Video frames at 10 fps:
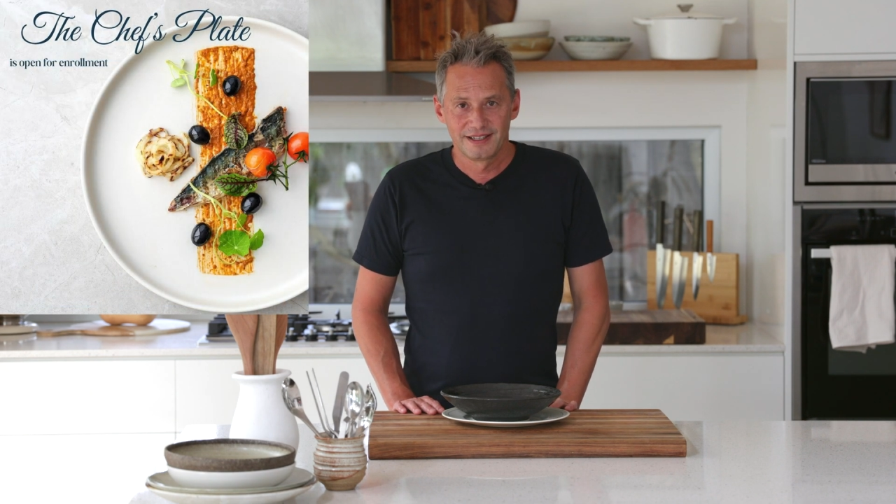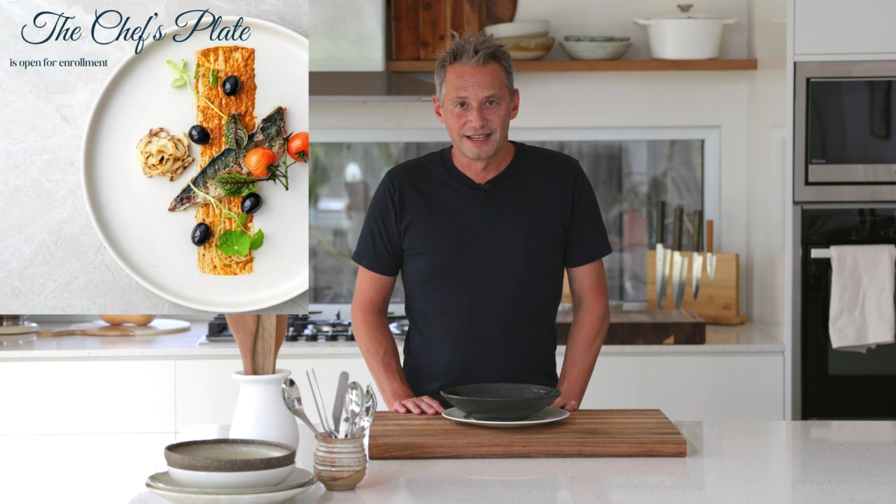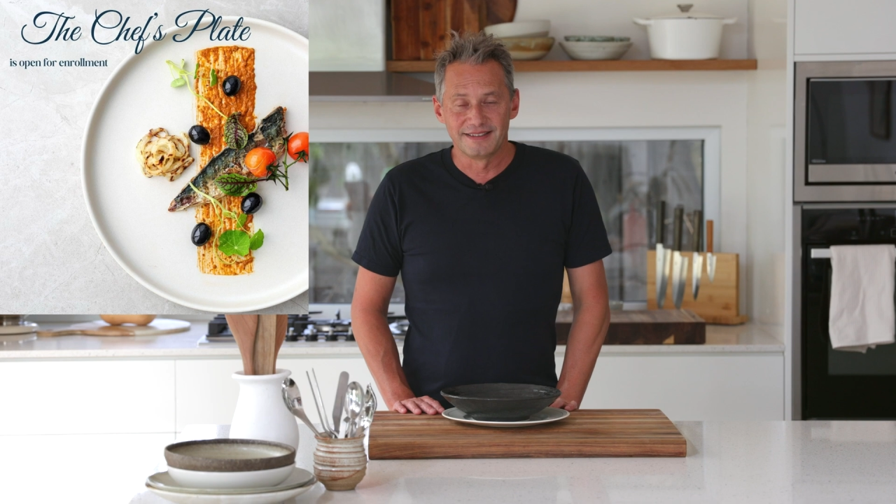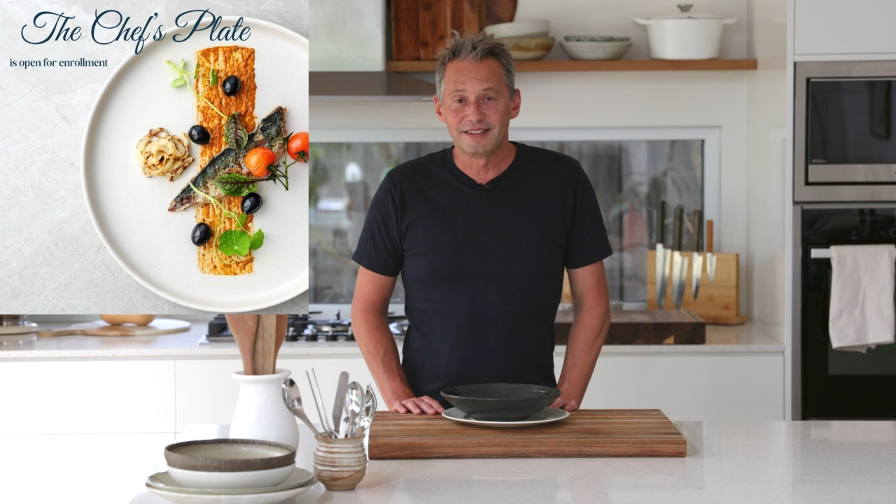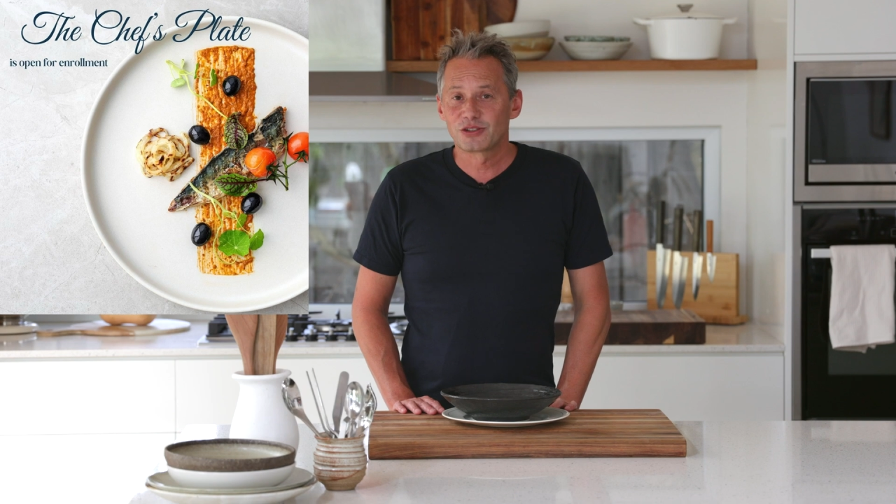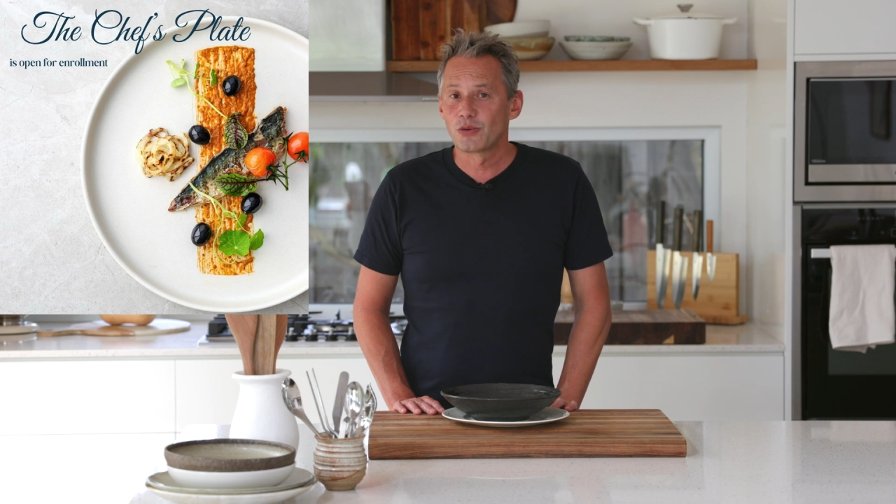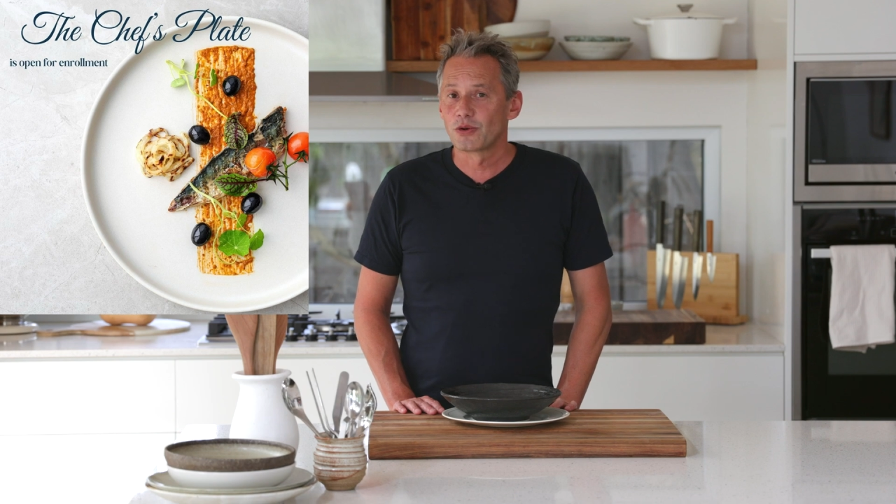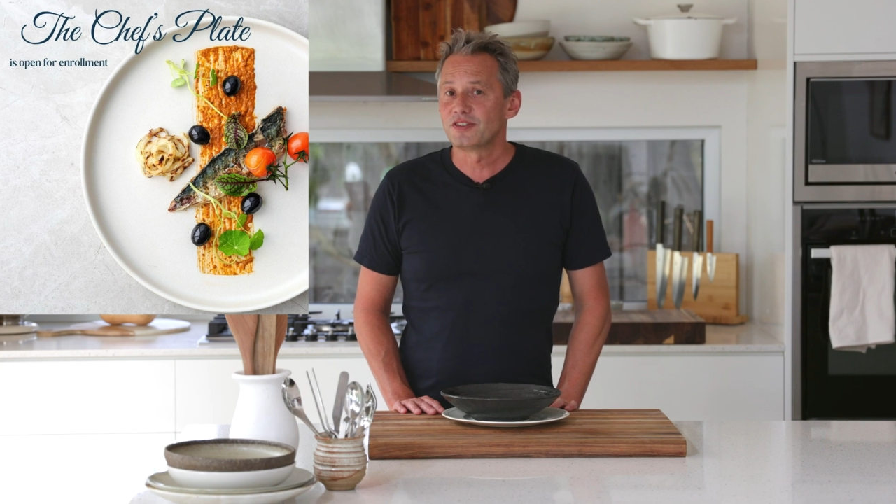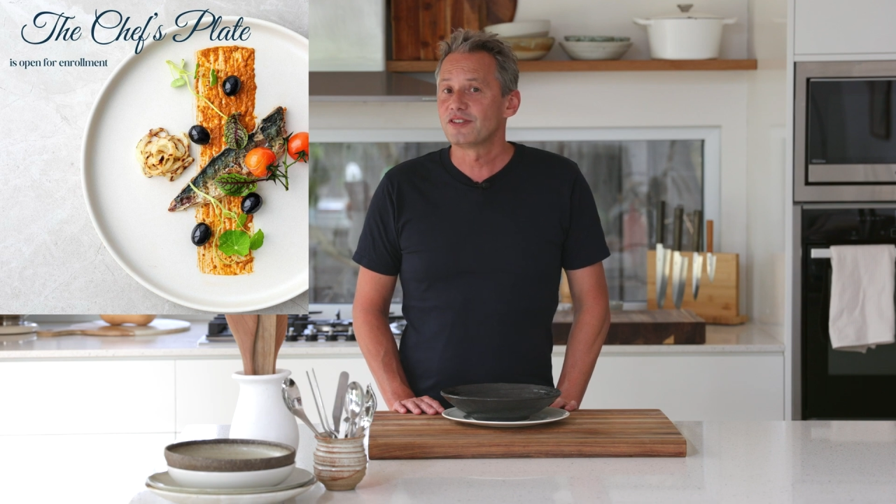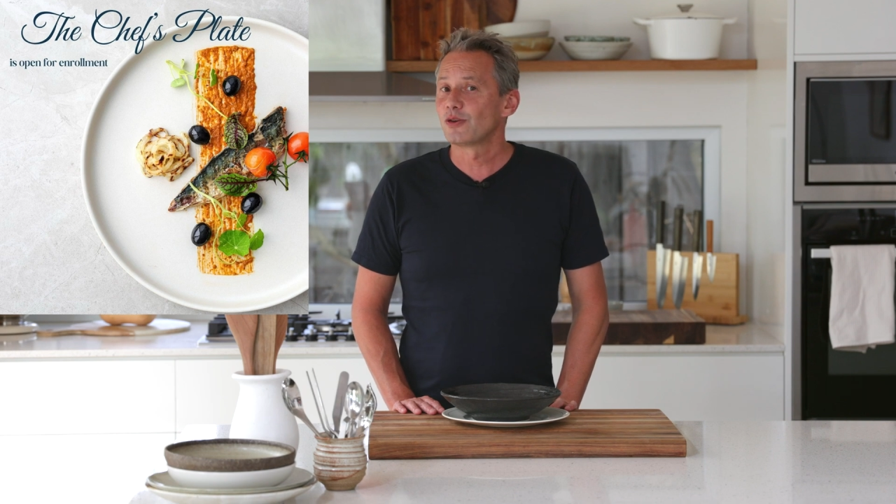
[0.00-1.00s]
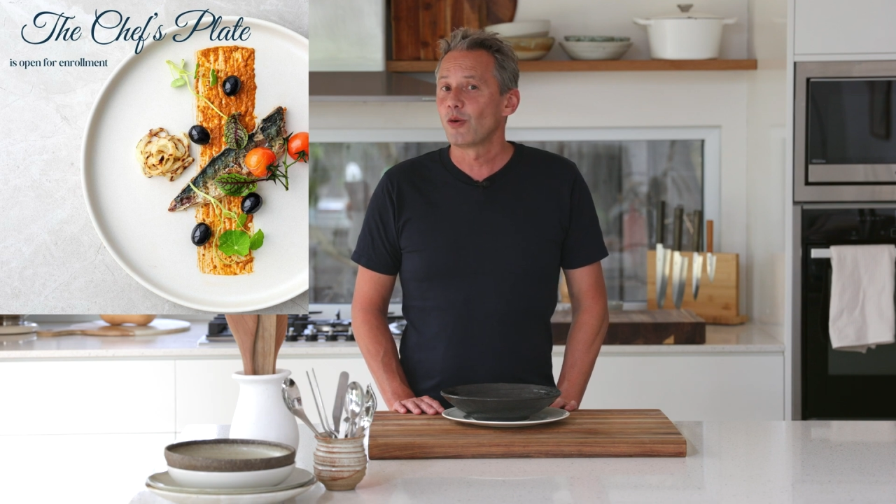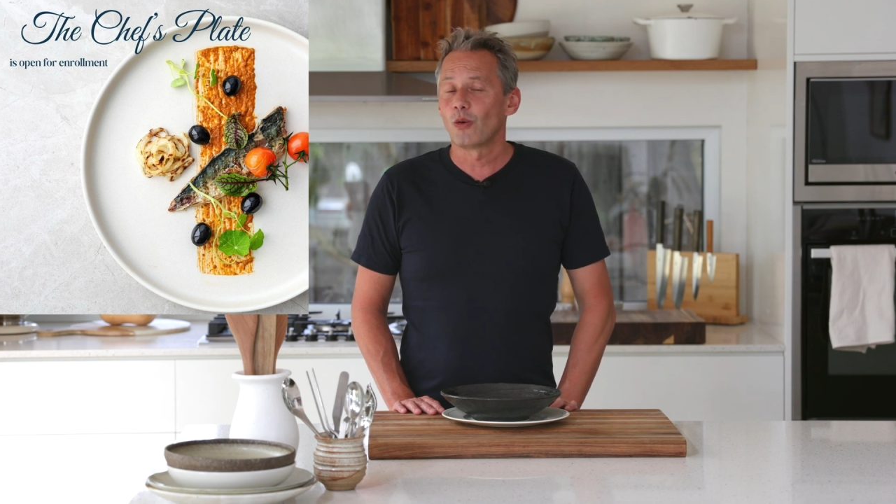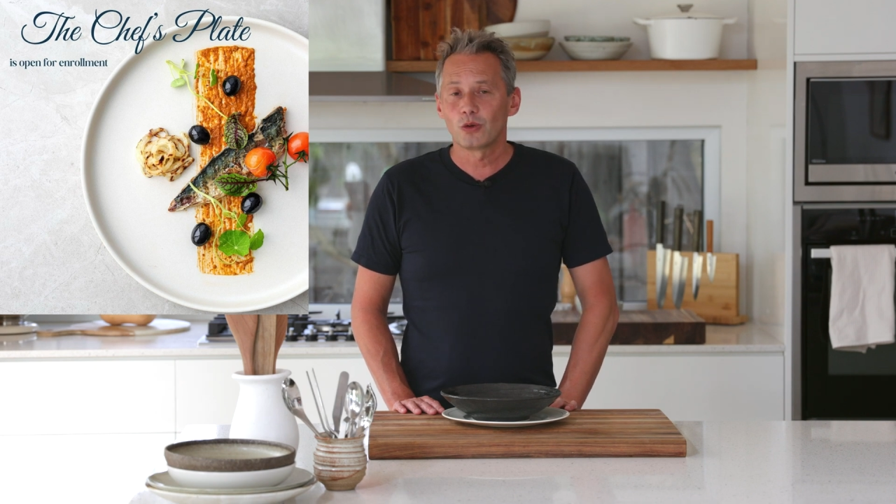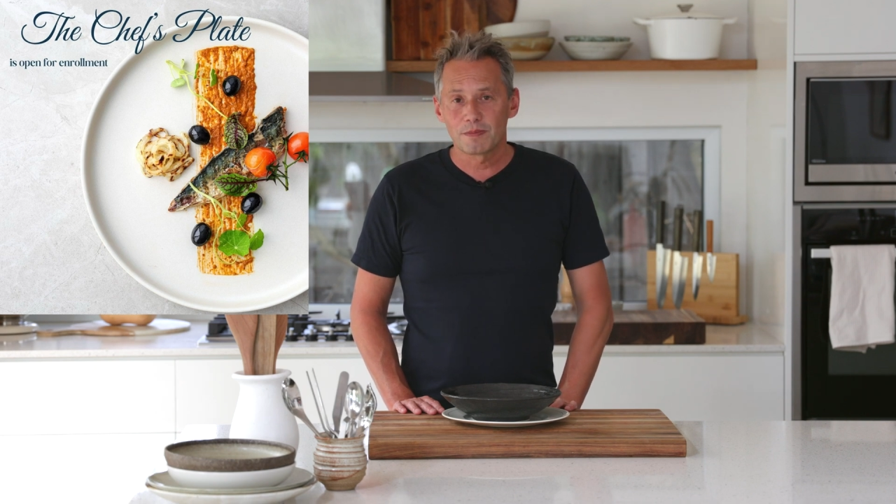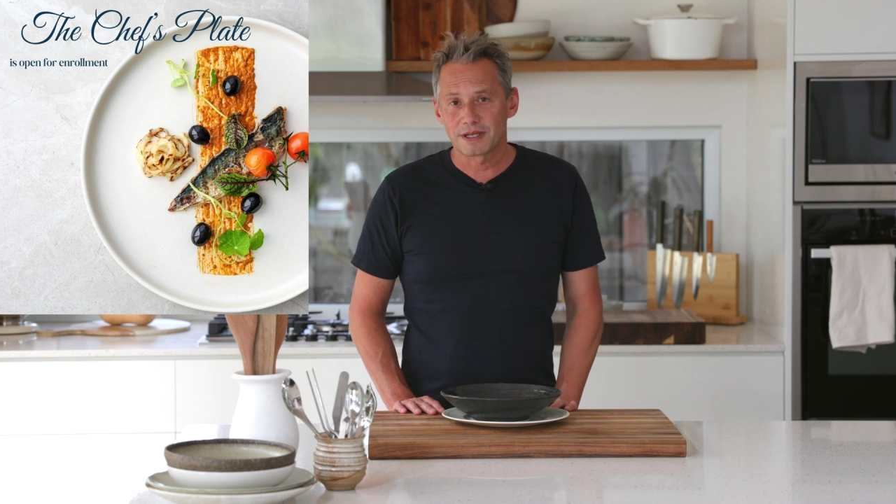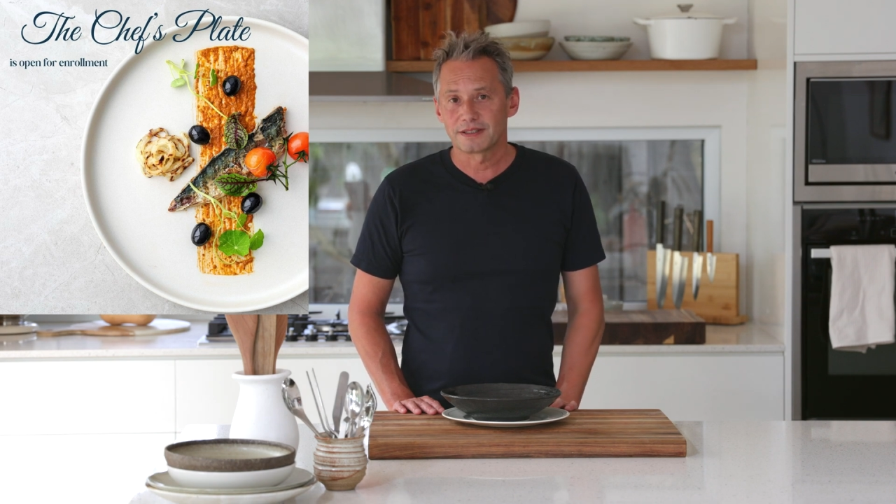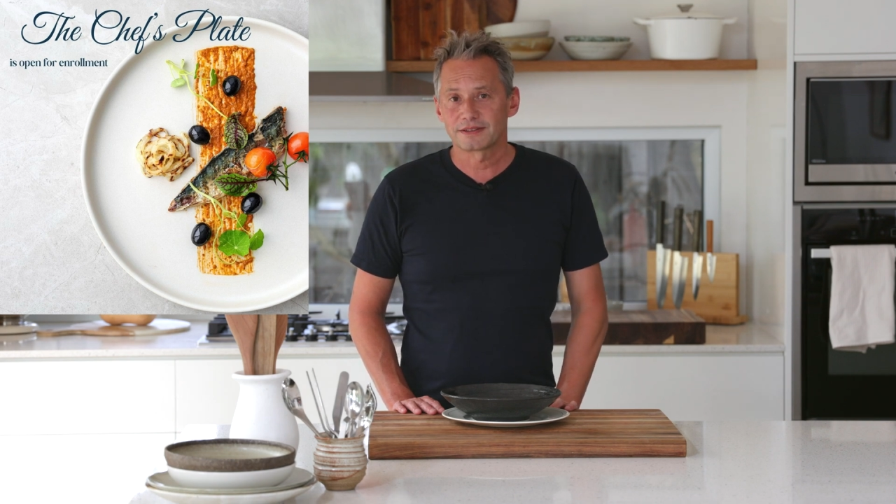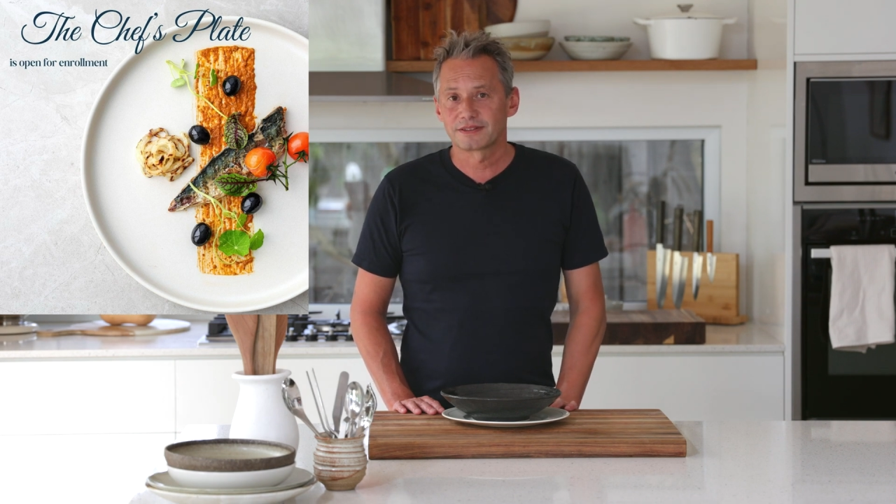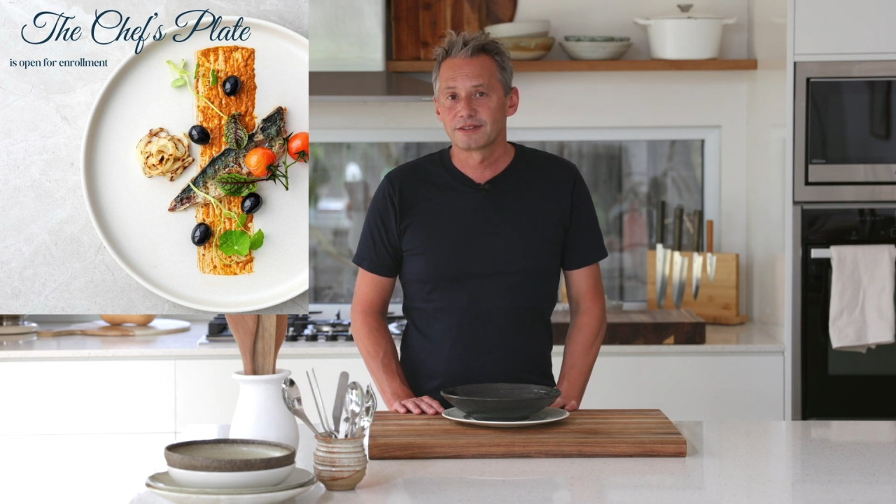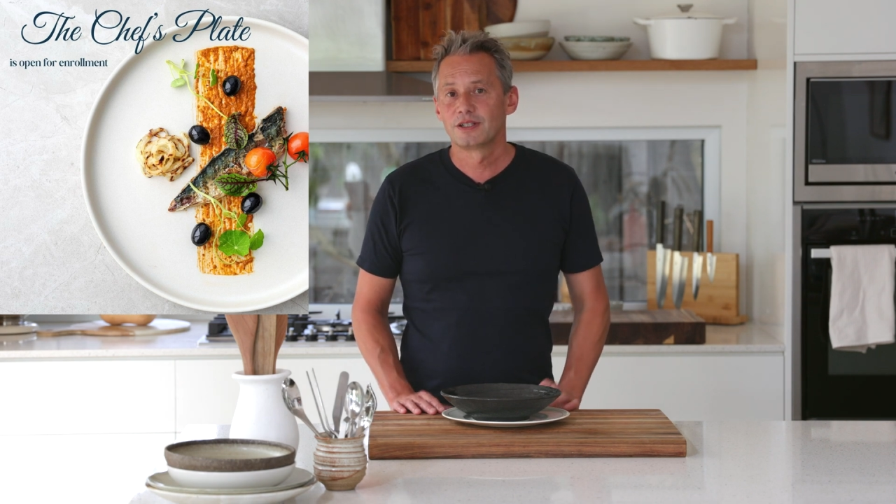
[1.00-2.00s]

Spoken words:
and this course is all about